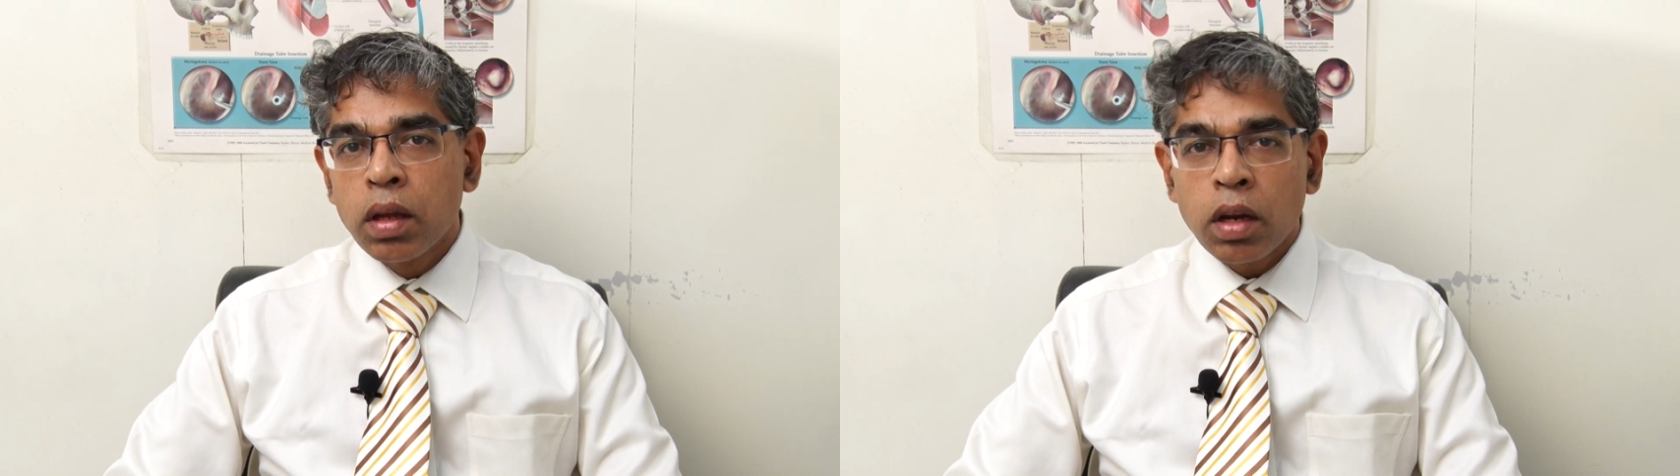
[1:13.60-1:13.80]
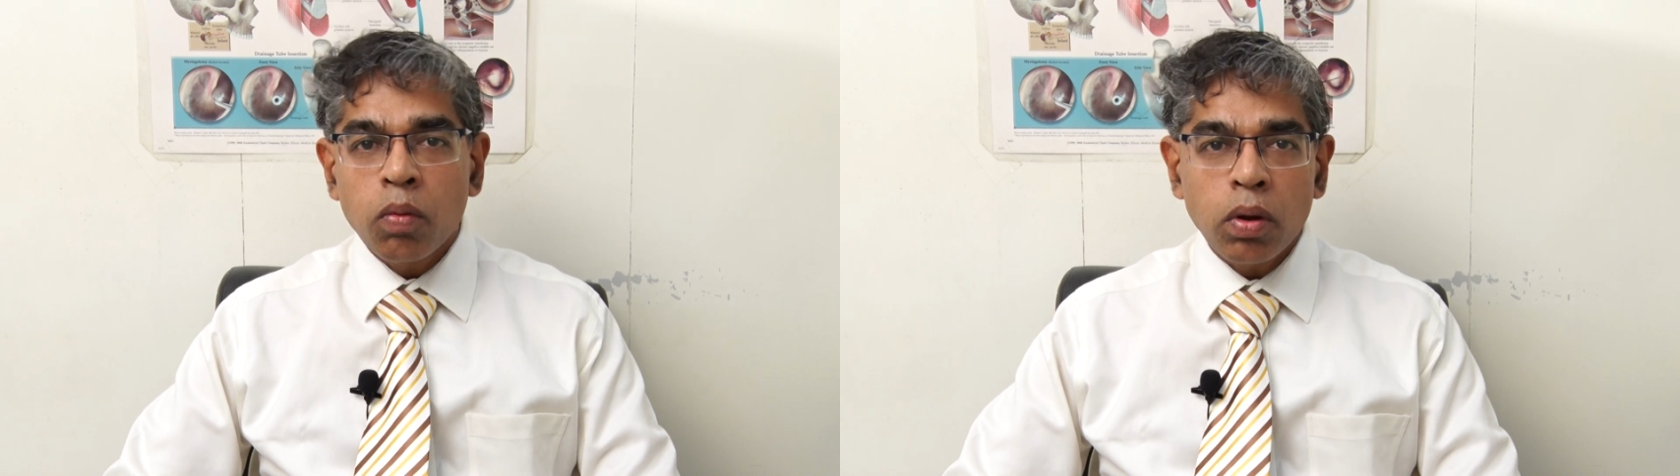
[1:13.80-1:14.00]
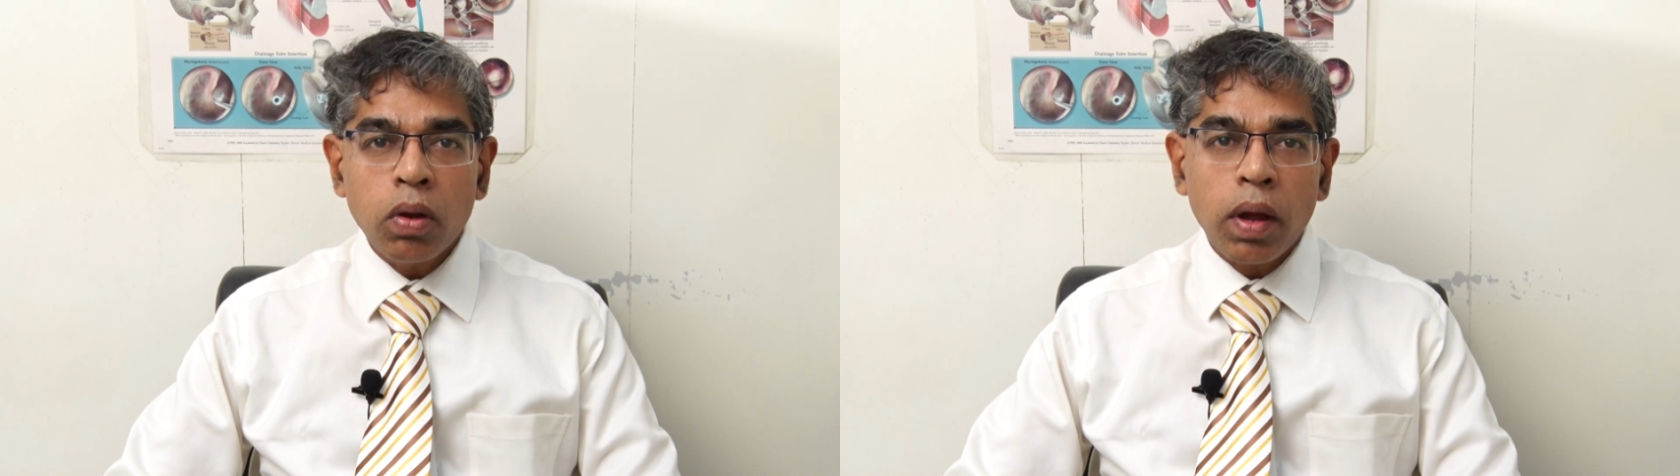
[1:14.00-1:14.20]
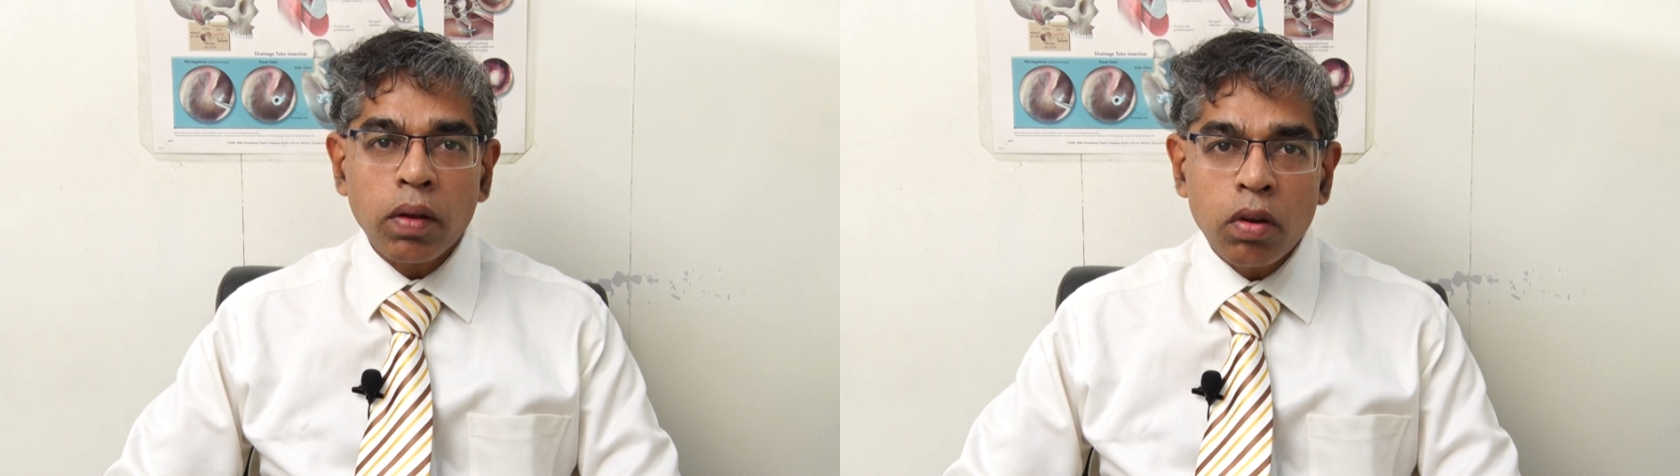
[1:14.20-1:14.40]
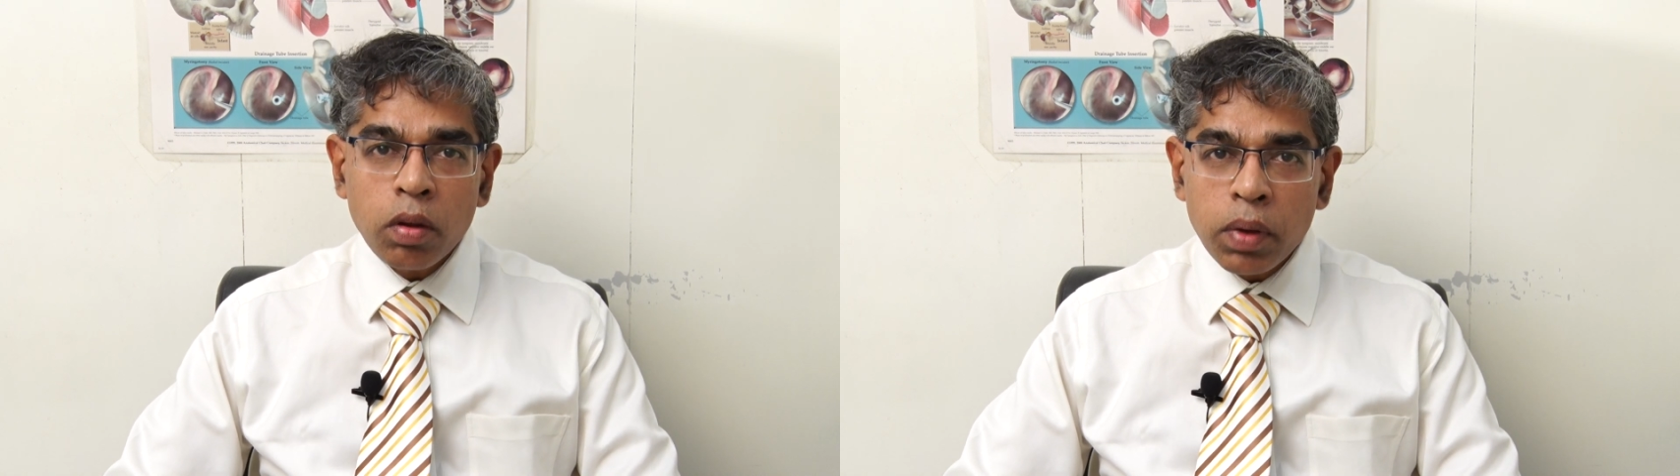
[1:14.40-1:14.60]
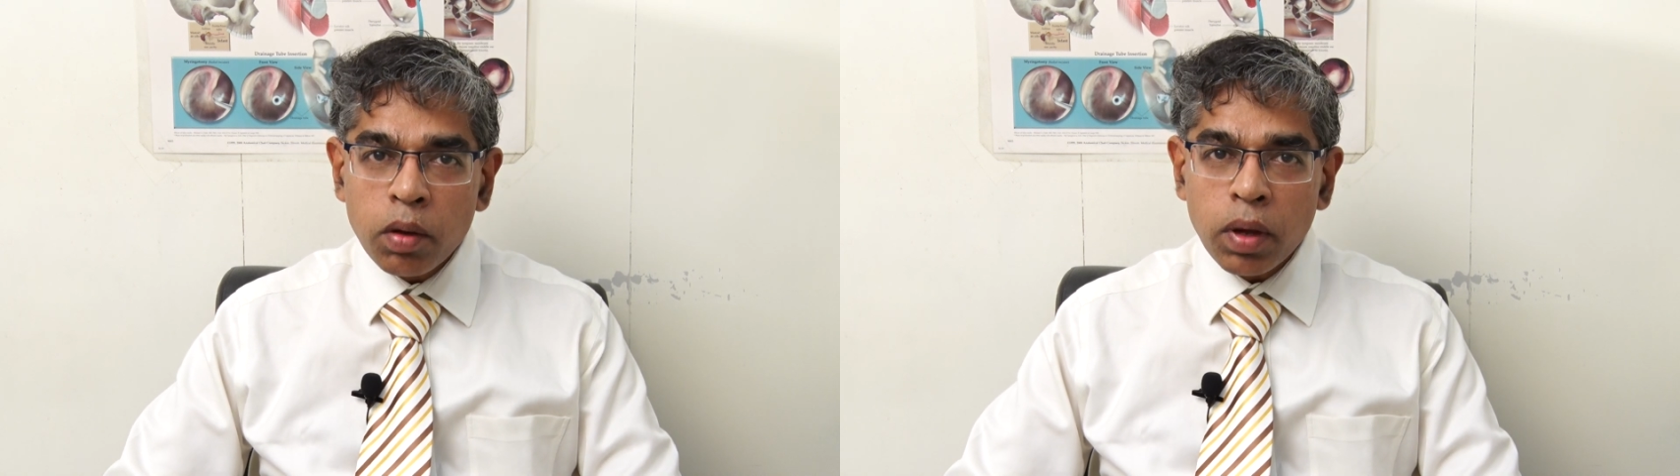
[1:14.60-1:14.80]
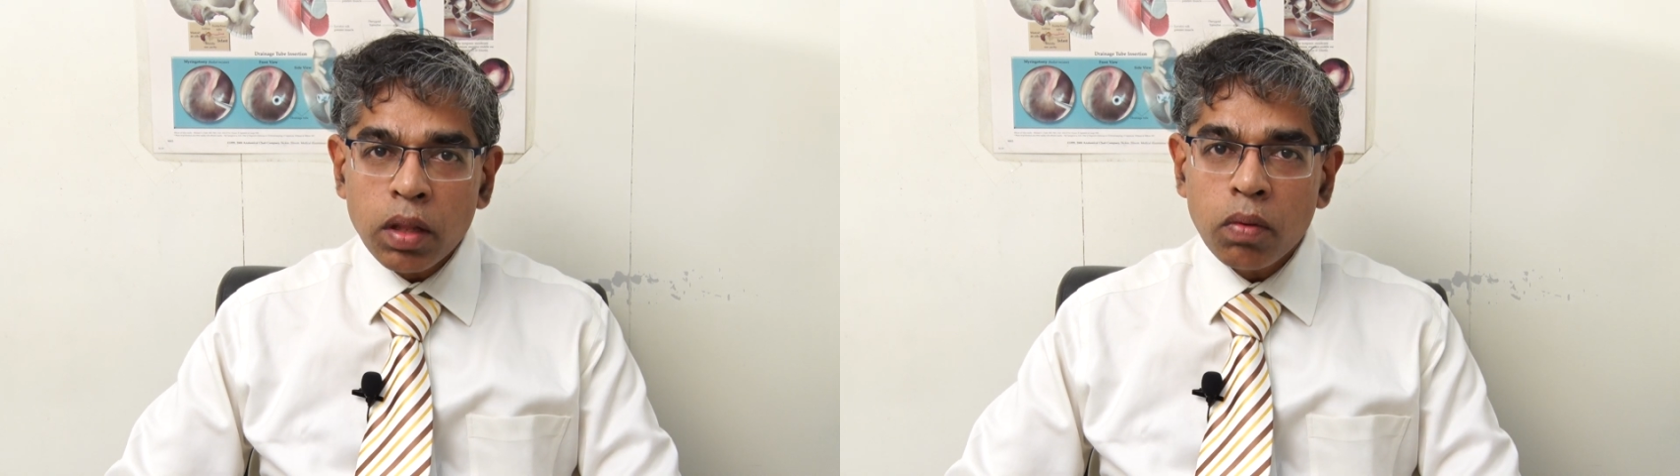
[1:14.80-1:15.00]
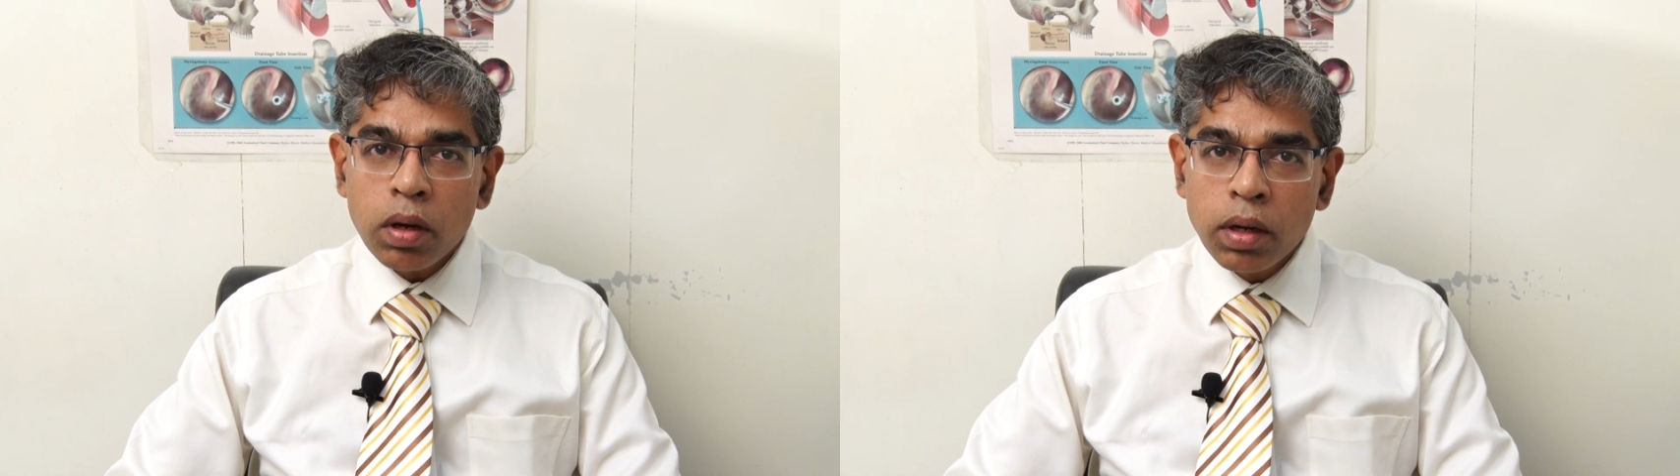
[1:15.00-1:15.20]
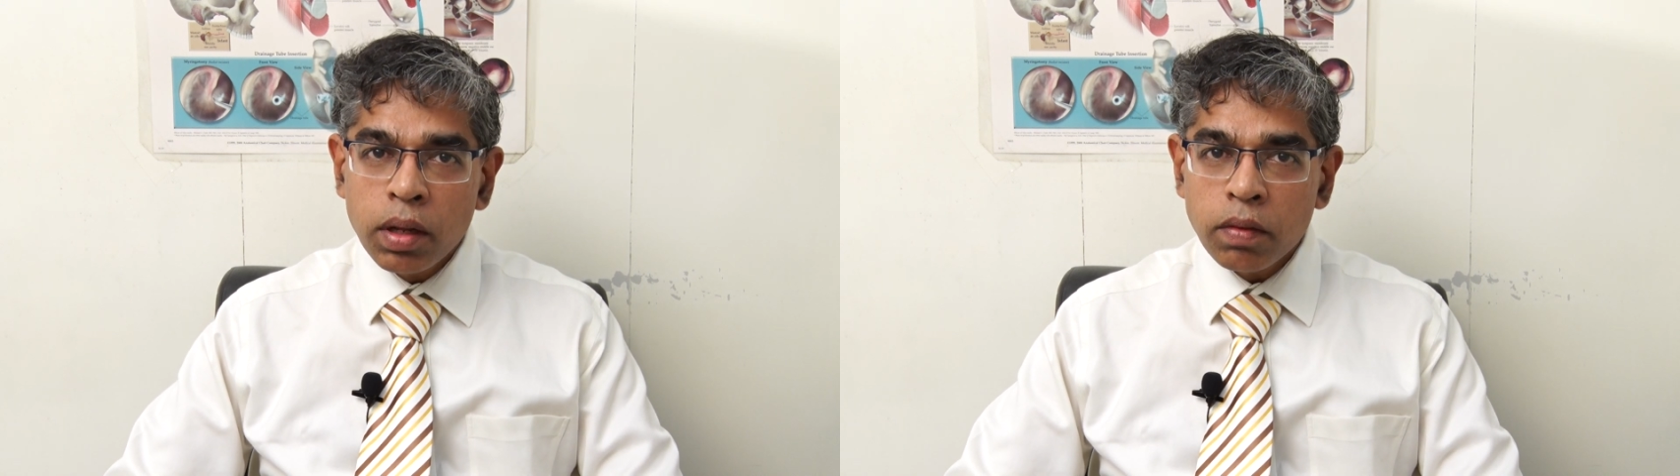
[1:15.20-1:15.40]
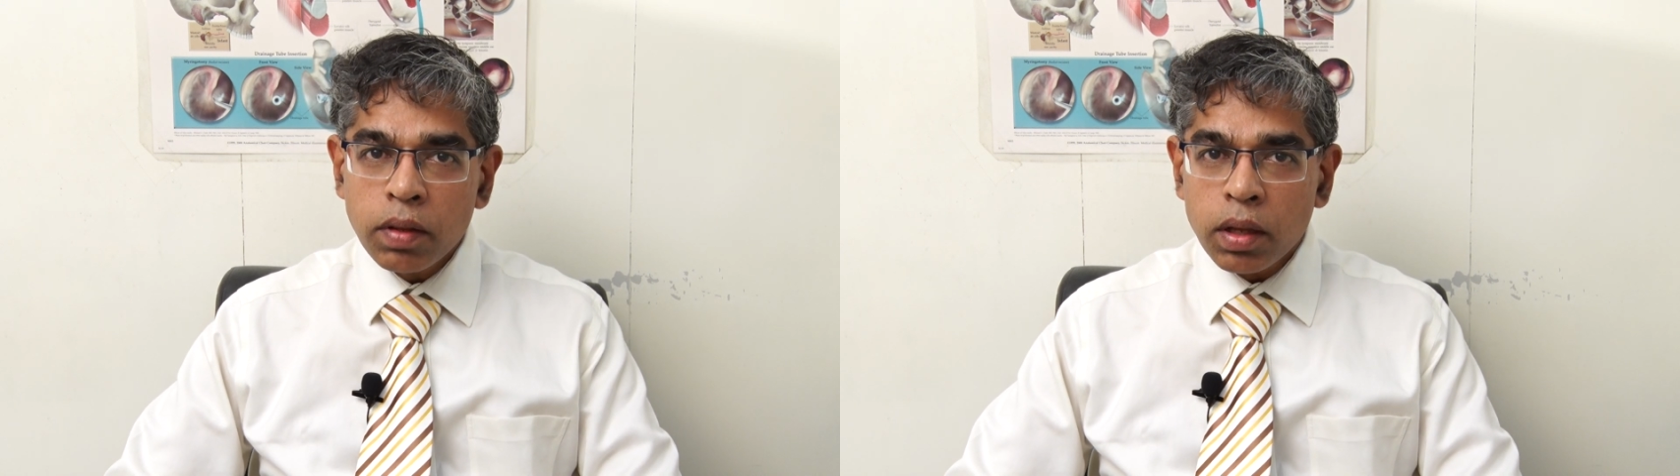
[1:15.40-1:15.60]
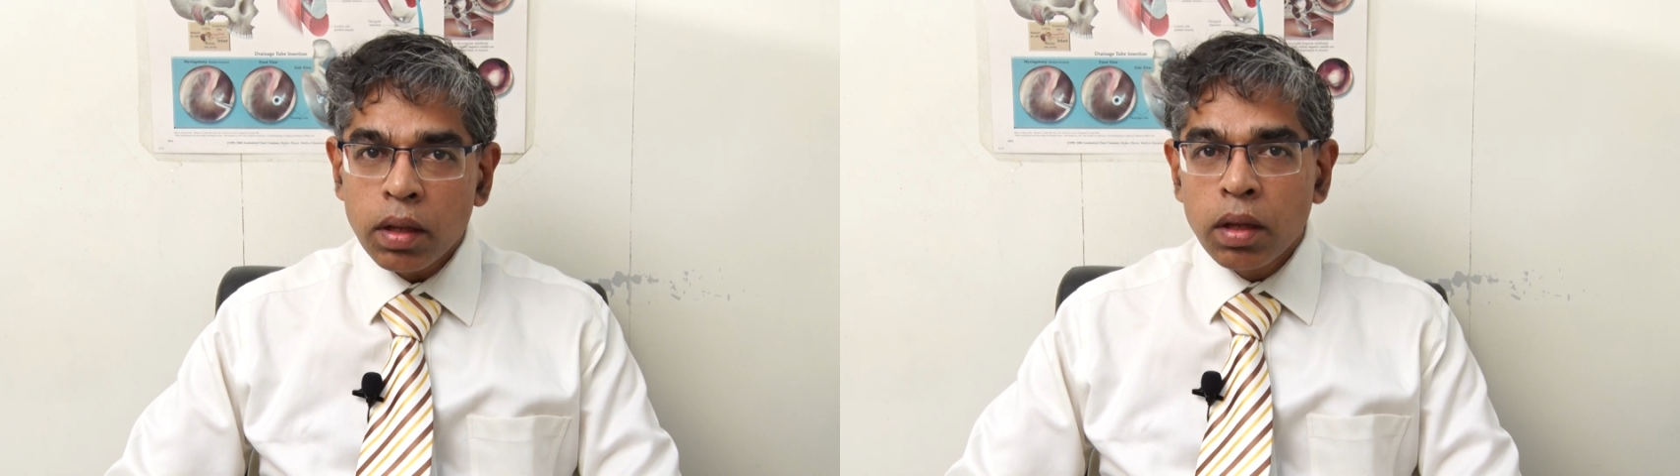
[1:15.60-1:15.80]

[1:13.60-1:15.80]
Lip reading: Now what do you actually mean by the word dizzy?